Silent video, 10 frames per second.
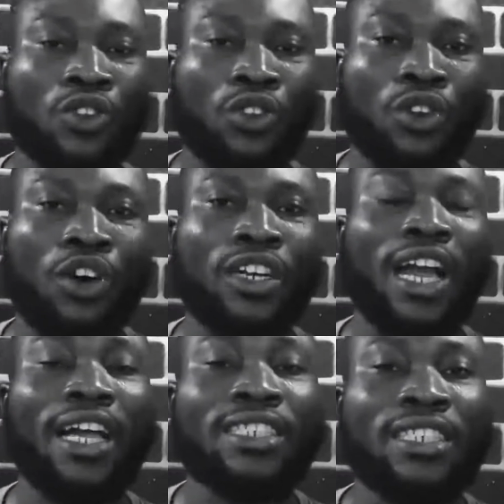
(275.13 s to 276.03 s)
God
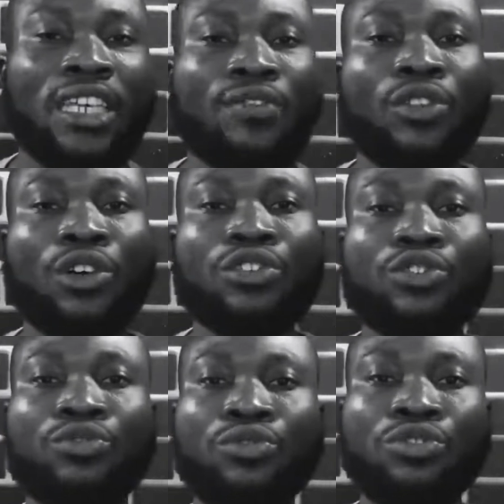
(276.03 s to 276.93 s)
has saved us
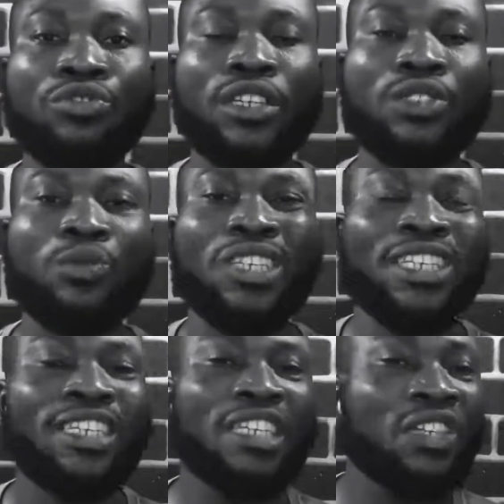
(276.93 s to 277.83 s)
through grace. We
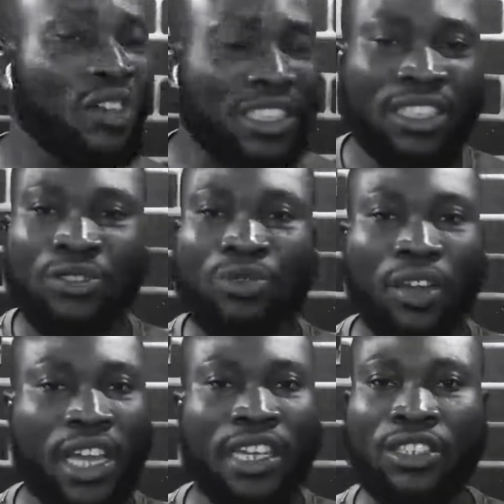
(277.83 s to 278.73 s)
did nothing to
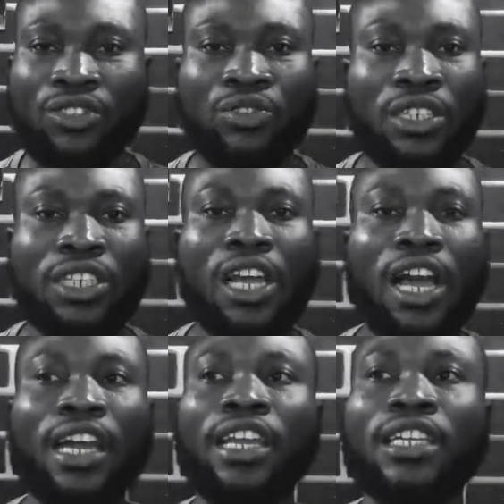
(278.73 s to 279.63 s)
earn His grace,
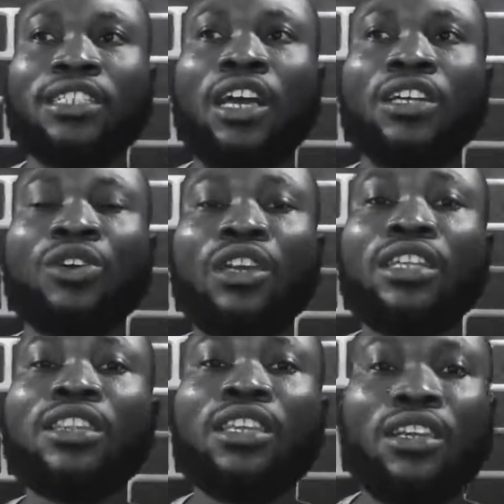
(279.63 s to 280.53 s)
and the only
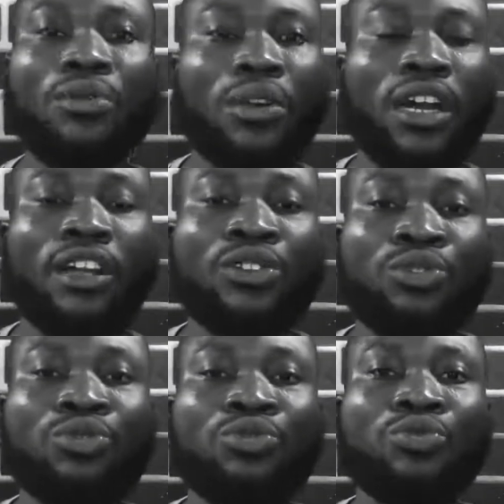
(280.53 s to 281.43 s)
thing we can
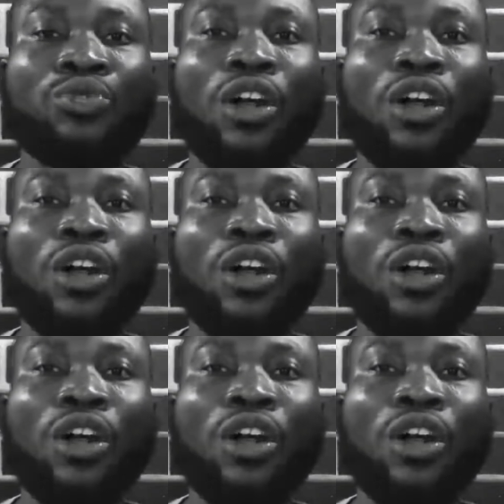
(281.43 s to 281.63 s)
do to